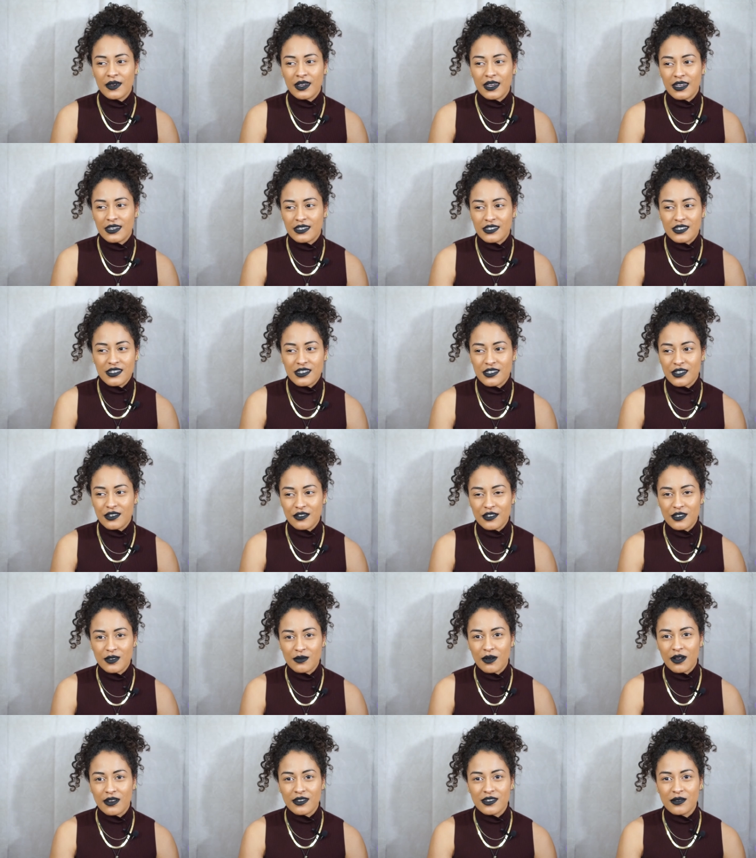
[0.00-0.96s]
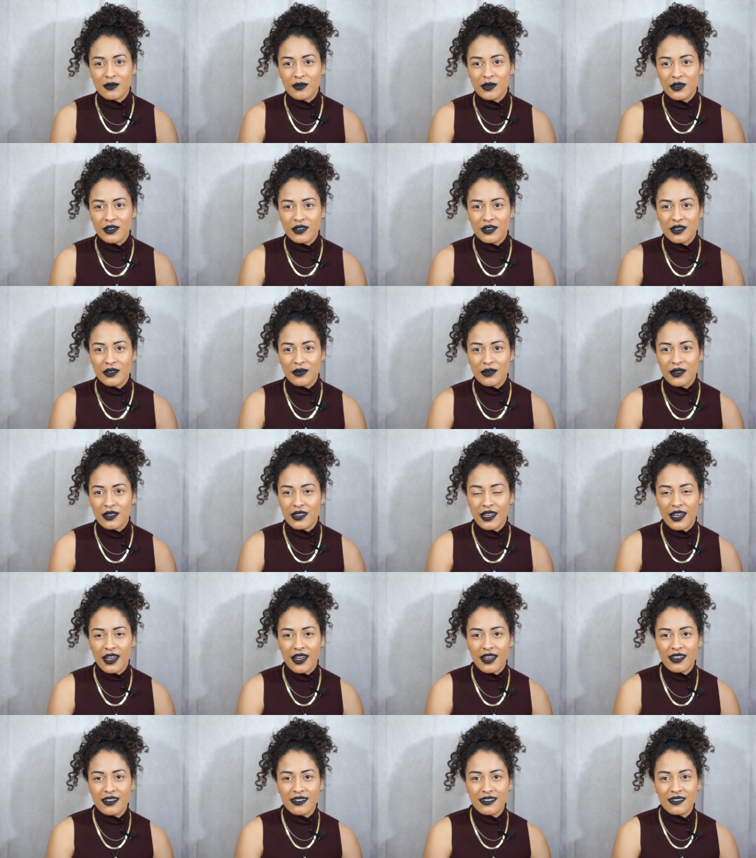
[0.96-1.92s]
and just the responsibility with
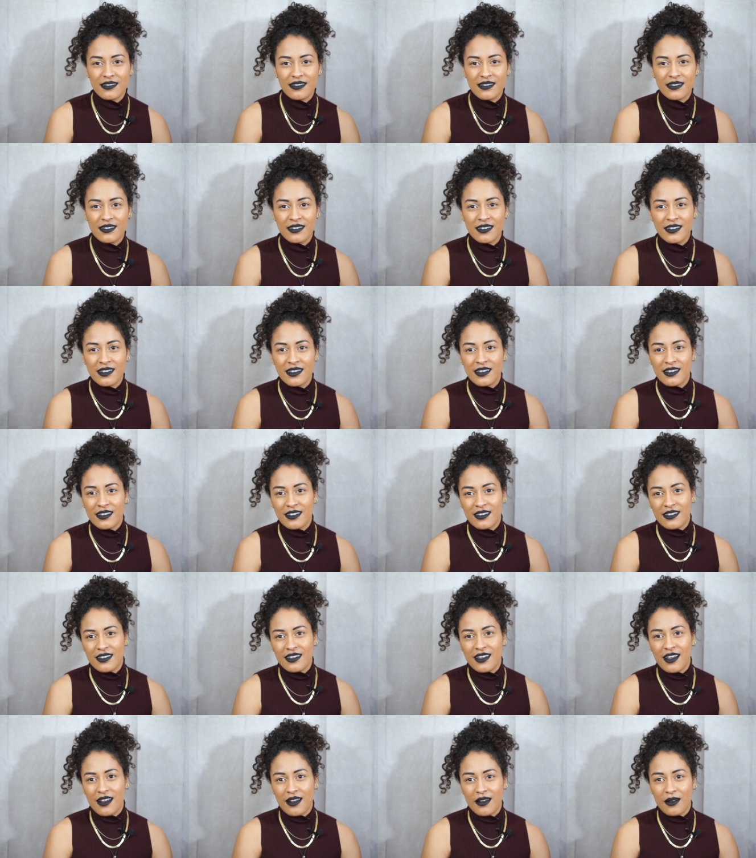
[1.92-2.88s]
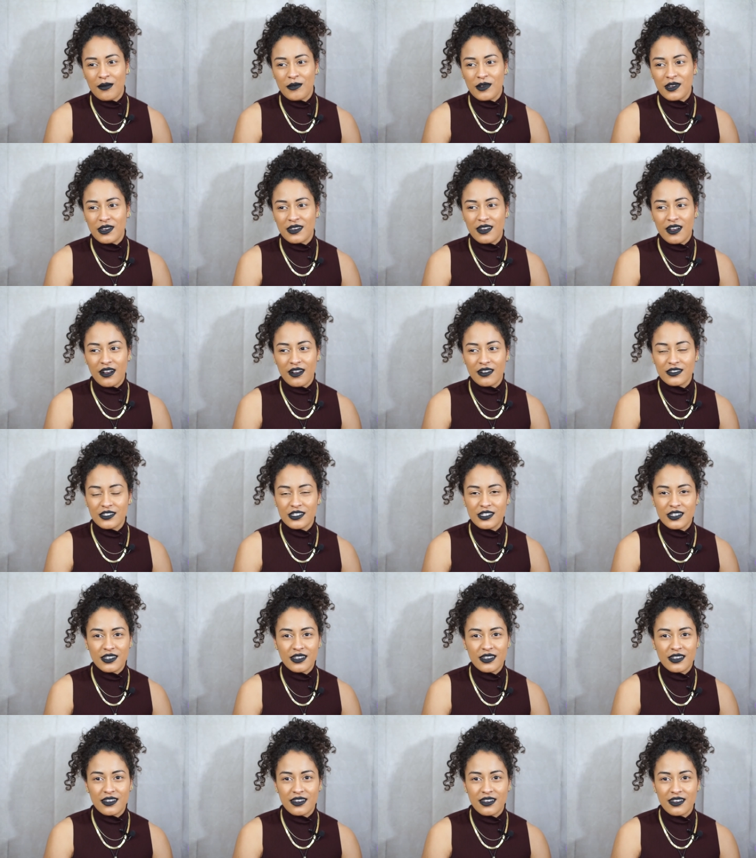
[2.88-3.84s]
that,
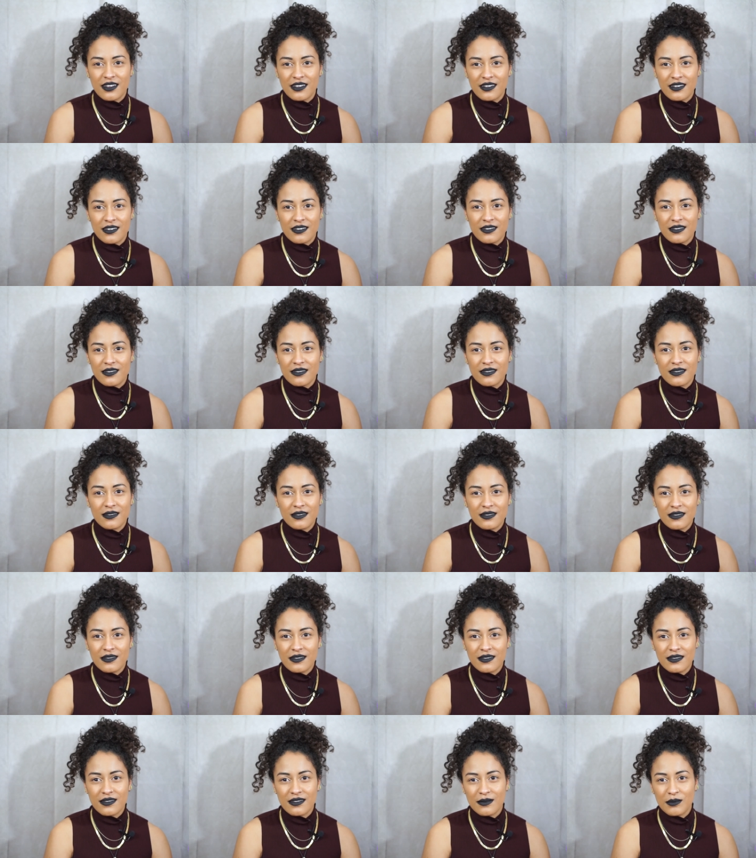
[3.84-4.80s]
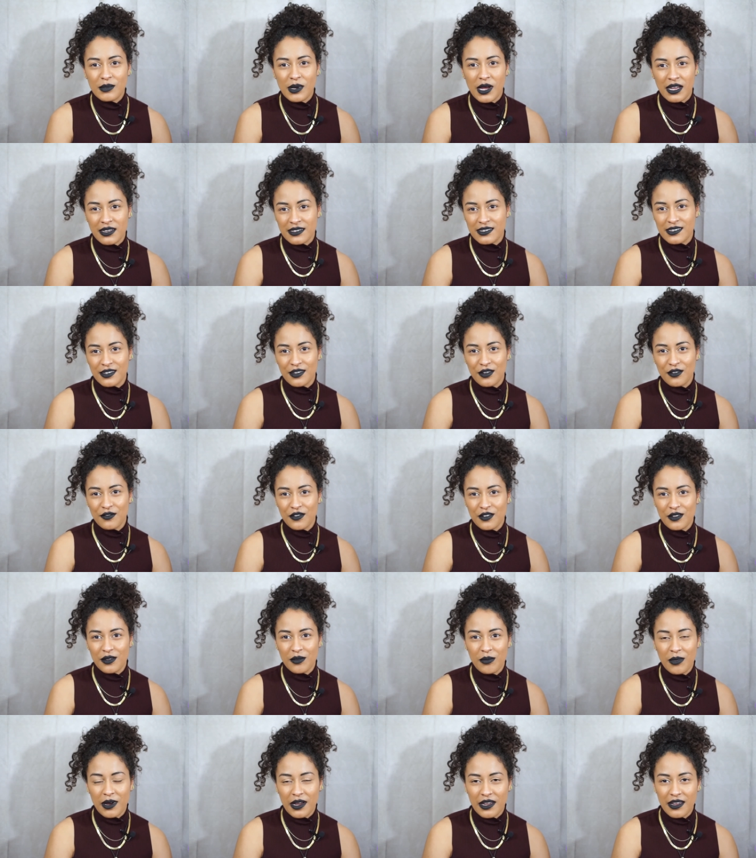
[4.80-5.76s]
acknowledging it and passing over
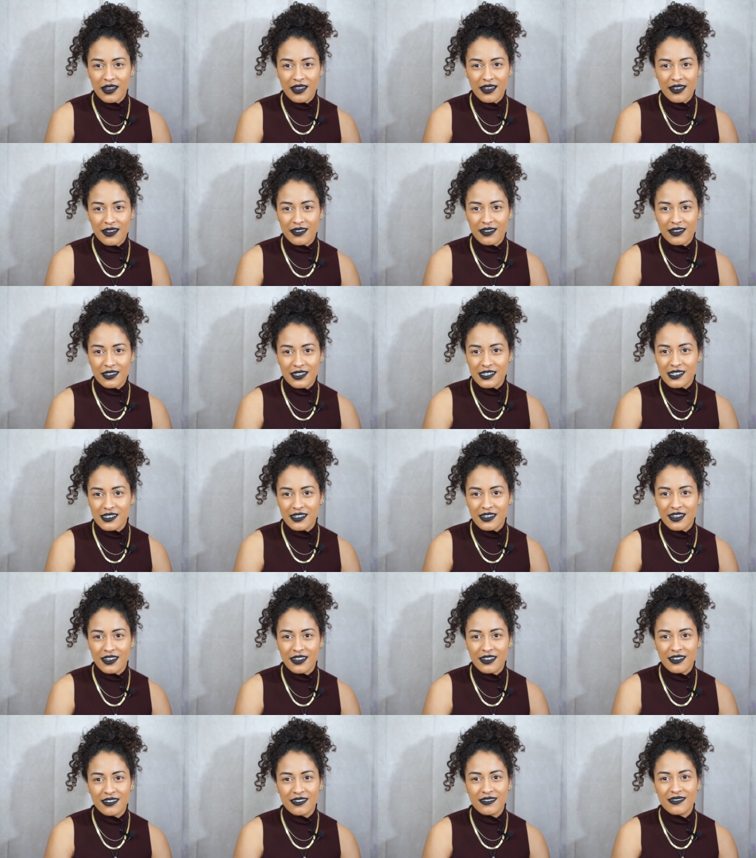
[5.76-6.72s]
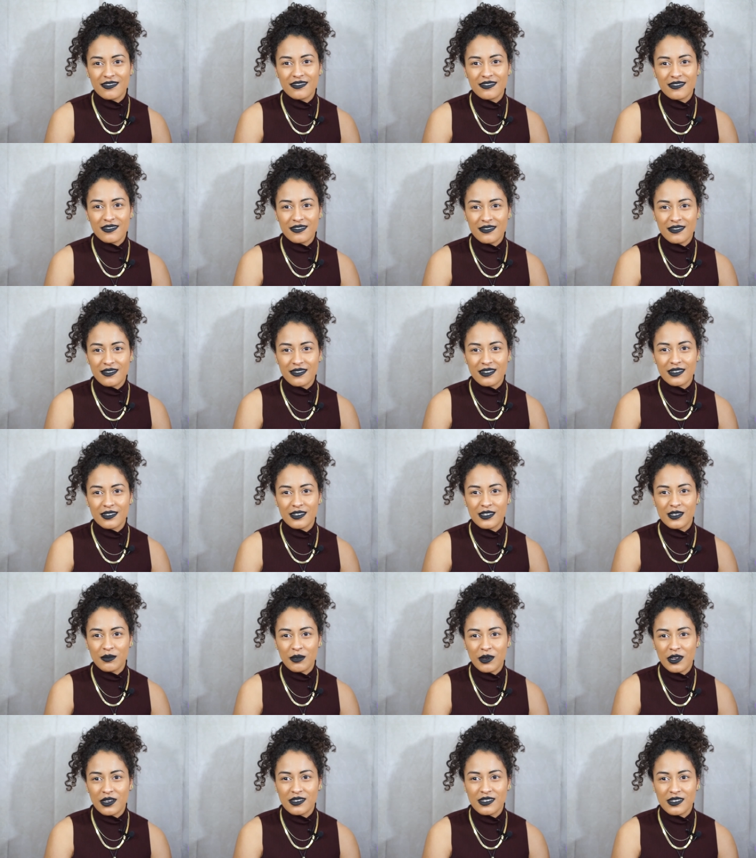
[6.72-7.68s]
the mic and listening in
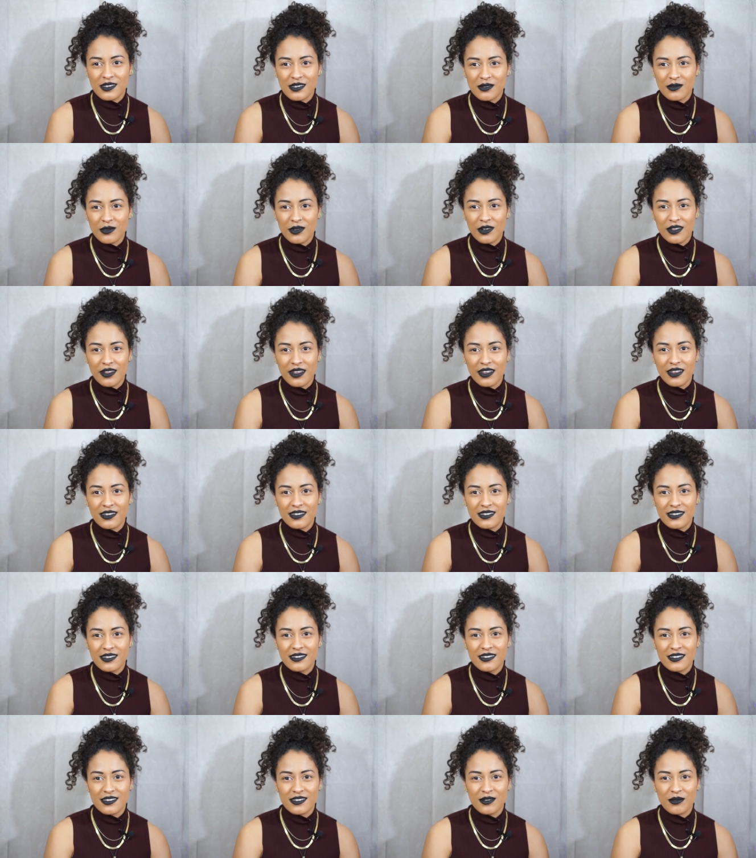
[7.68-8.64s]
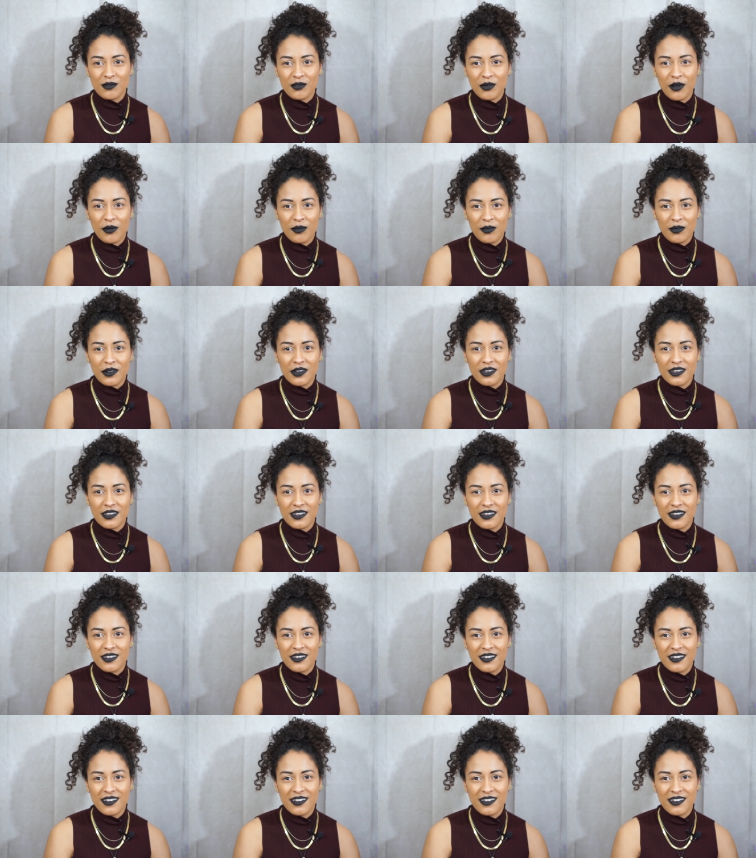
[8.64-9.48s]
spaces where that is appropriate.